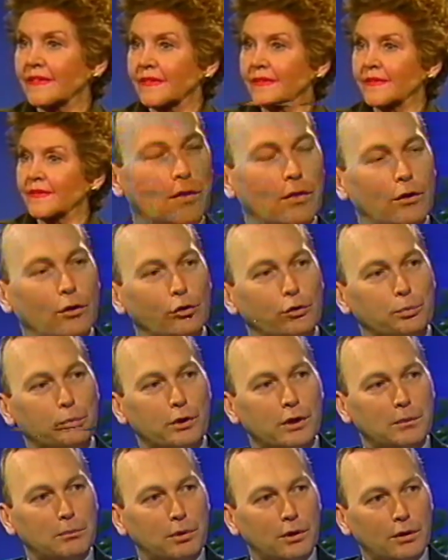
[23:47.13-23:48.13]
And those
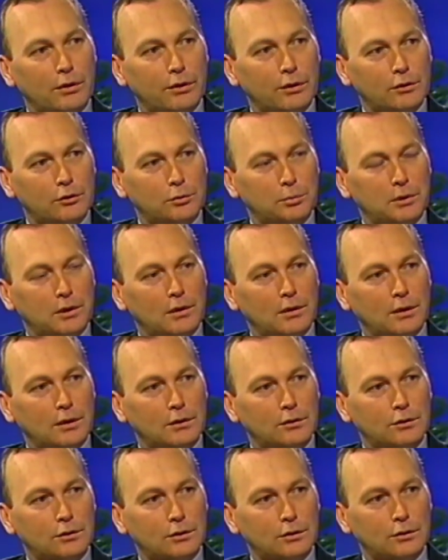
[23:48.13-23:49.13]
pre-birth
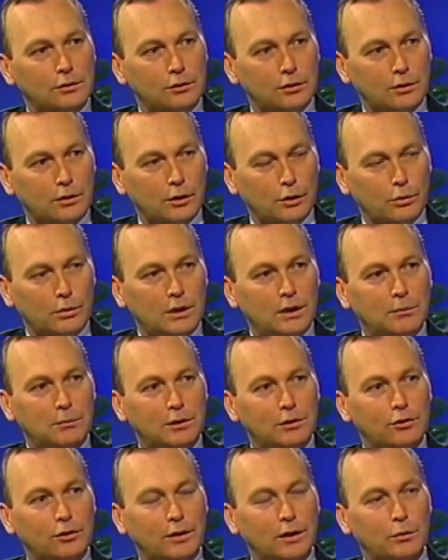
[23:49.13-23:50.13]
experiences or
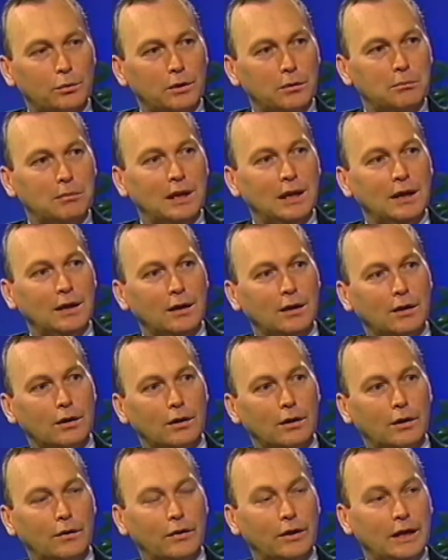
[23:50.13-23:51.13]
agreements that we make
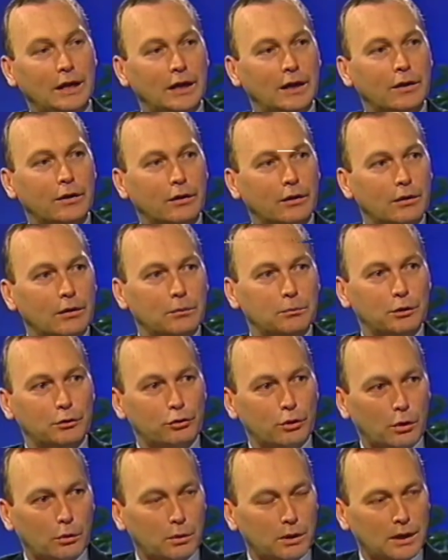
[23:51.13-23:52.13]
on the inner
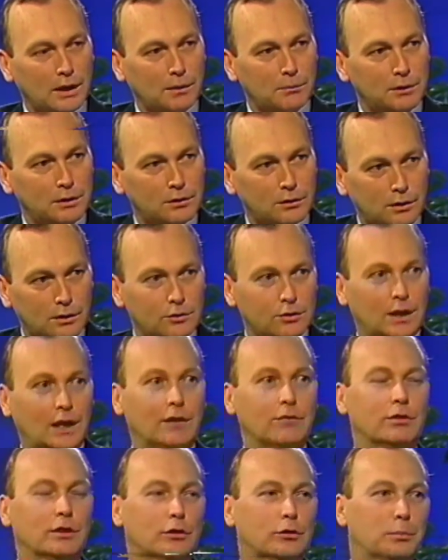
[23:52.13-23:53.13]
before we come into this
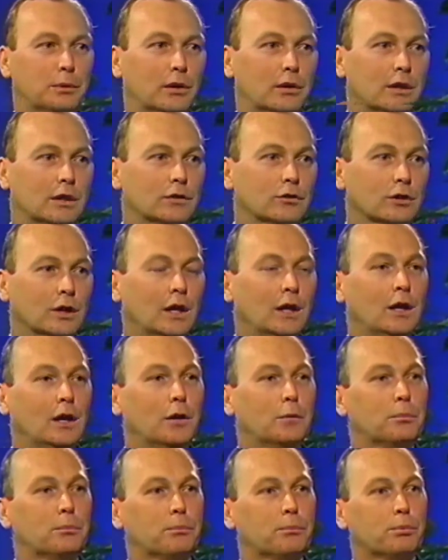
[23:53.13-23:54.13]
life experience
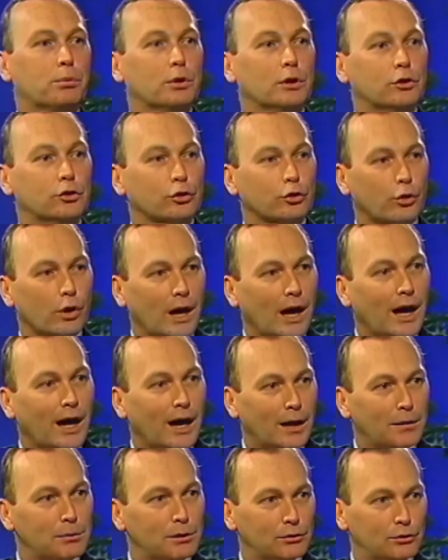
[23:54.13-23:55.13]

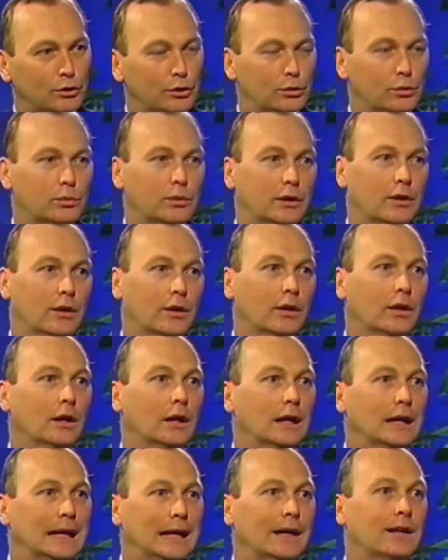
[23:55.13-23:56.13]
prescribe, if you will,
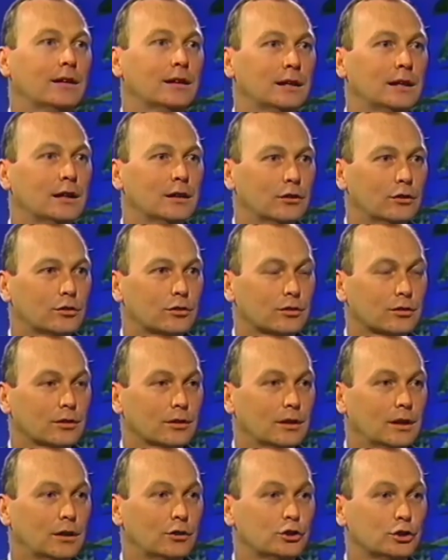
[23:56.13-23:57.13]
endings,
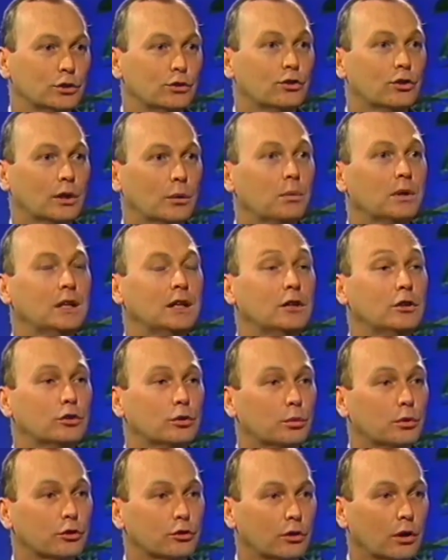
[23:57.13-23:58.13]
issues that we need to
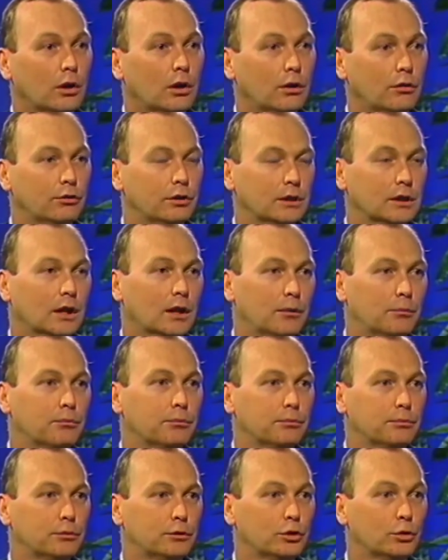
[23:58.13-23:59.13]
resolve and come
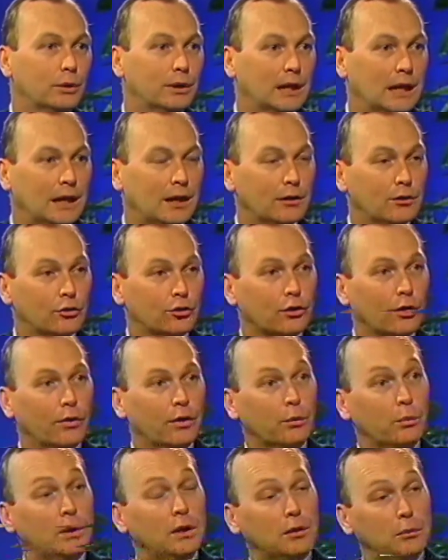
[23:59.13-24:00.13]
to an end so
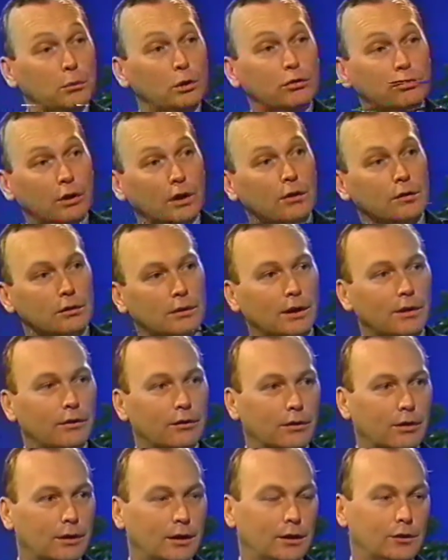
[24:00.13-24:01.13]
that we can move on to other
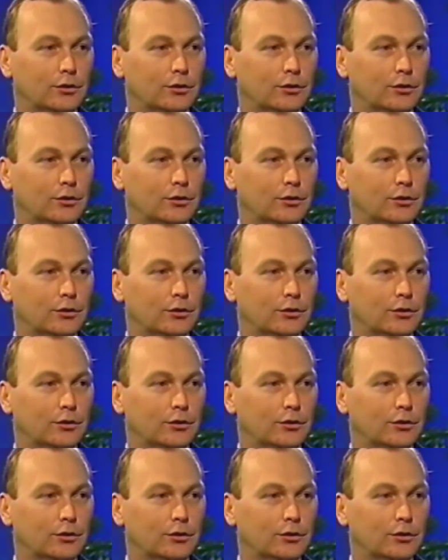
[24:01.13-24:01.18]
things.